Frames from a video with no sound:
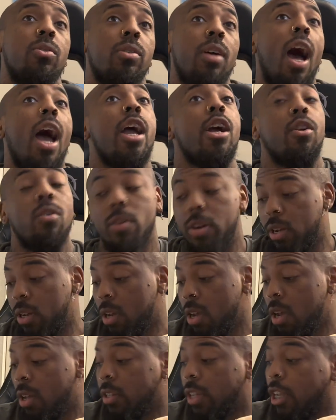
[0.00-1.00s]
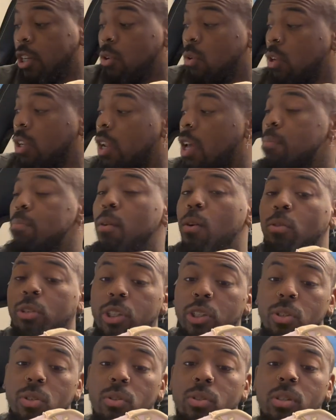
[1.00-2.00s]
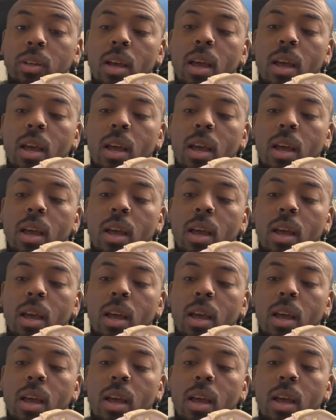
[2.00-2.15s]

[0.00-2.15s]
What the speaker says: shoes. I agree. They do look like boat shoes.